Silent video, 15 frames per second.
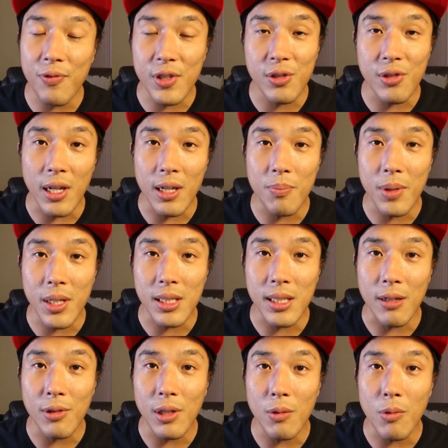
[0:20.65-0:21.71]
frustrated because
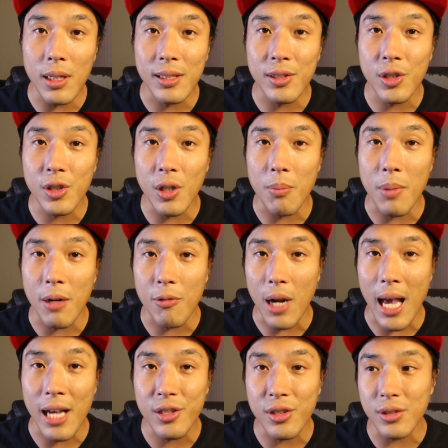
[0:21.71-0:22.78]
I really wanted to show my
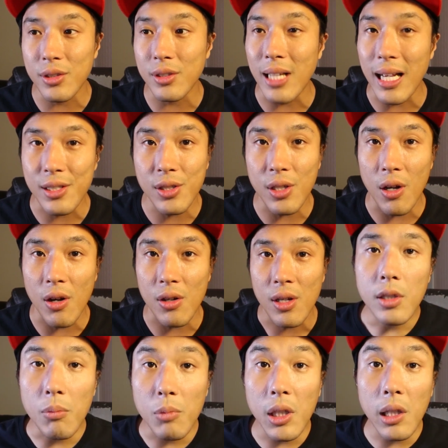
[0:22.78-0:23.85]
reaction to that song.
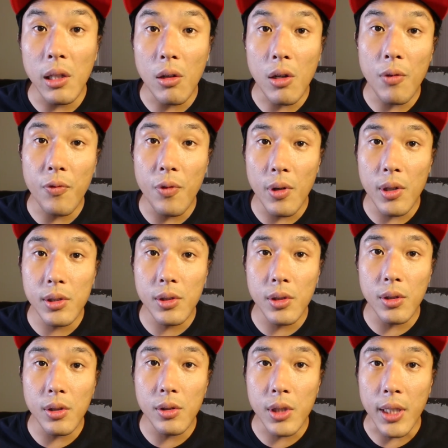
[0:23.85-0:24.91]
So I'm really looking forward
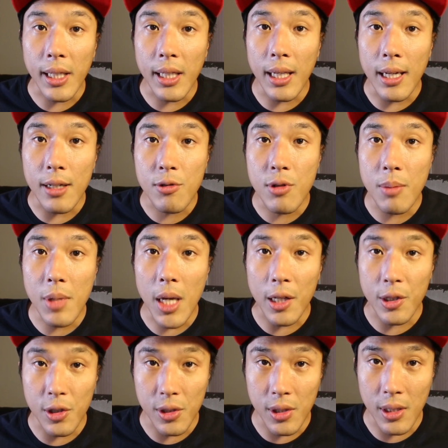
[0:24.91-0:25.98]
to checking out
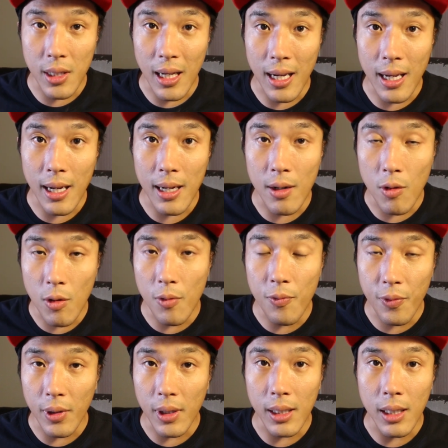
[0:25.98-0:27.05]
Dreamcatcher today and
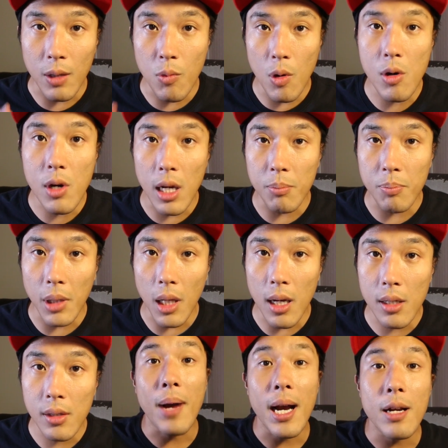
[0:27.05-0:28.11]
hopefully it won't get
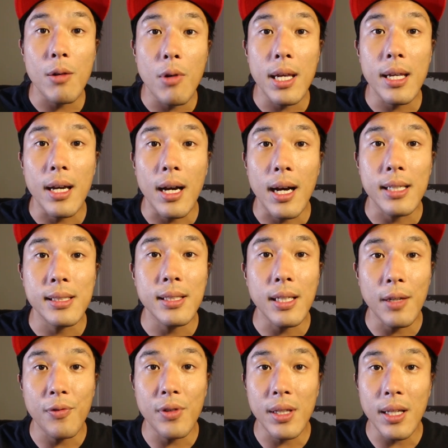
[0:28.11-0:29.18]
blocked. By the way, guys,
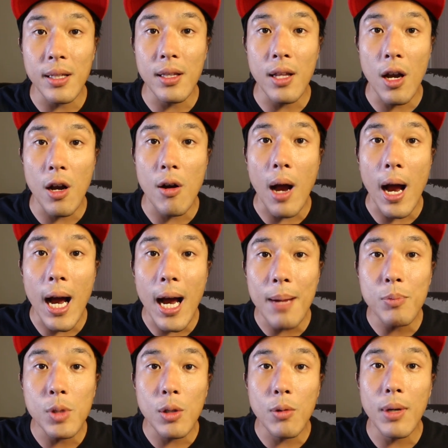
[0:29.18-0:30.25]
if you didn't know,
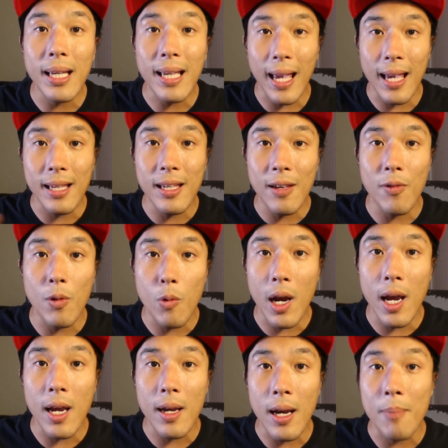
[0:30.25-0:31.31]
I'm doing a
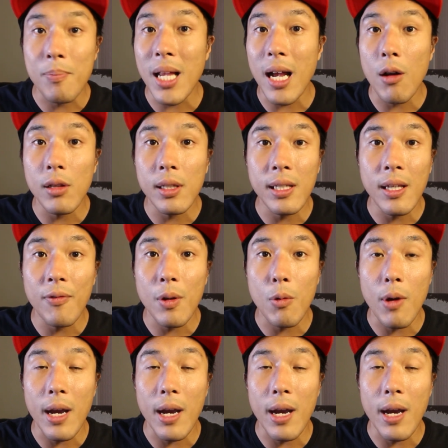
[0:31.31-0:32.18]
giveaway. I'm not only giving